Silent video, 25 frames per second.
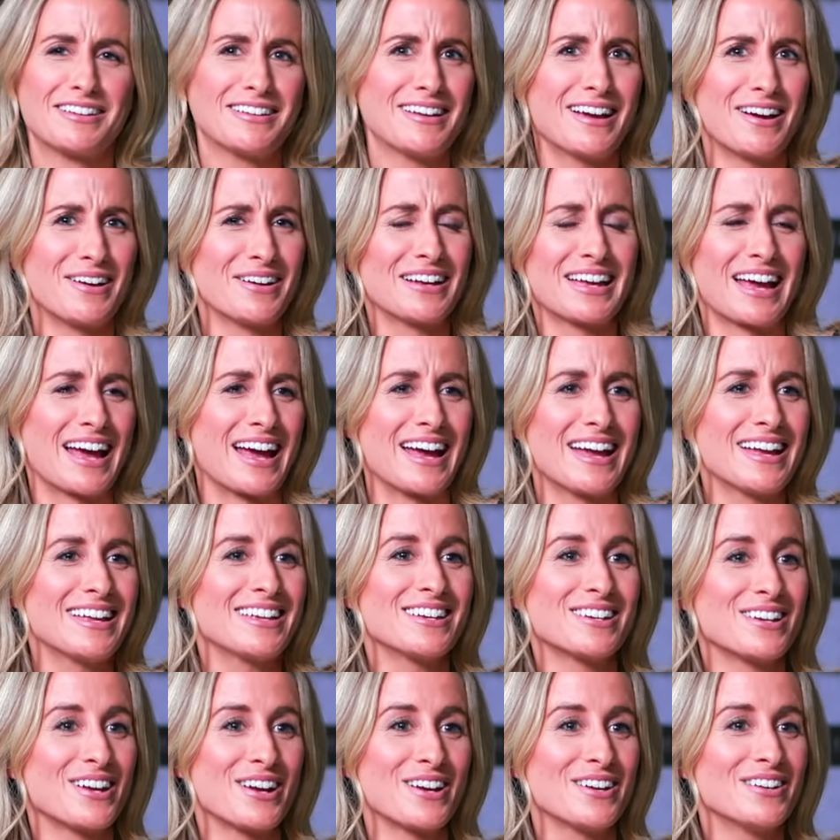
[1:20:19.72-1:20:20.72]
yeah, okay,
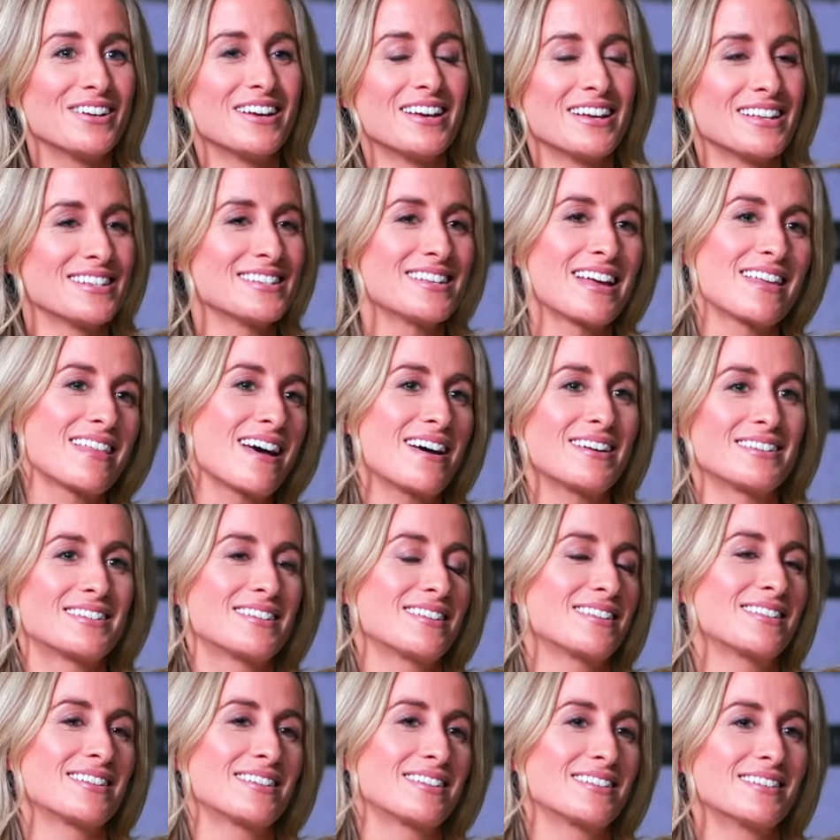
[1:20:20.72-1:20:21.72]
you know, say that
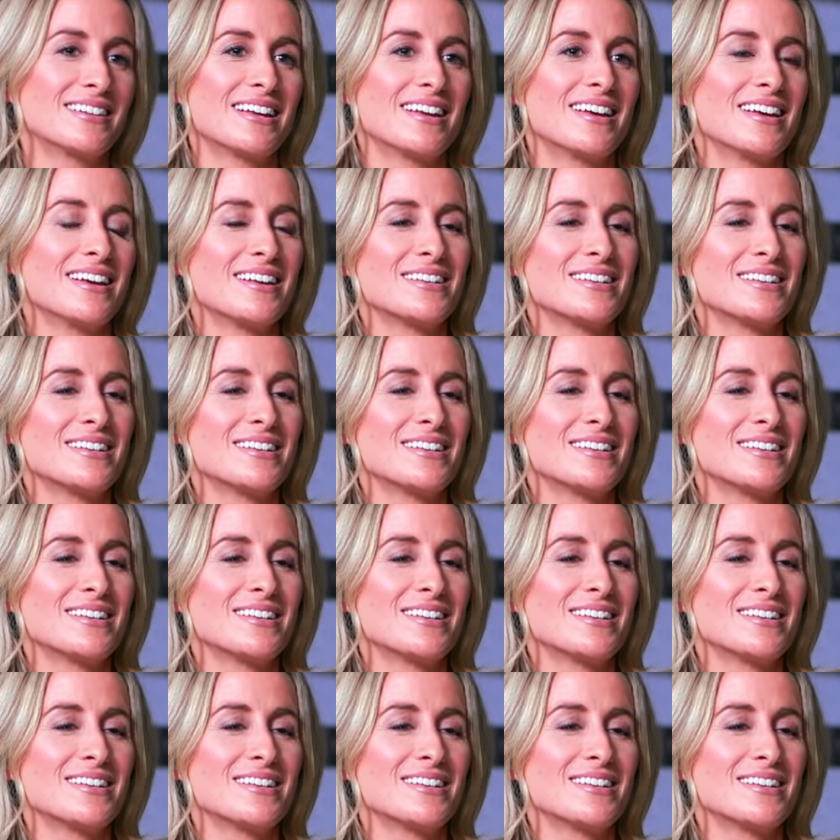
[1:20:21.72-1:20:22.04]
to the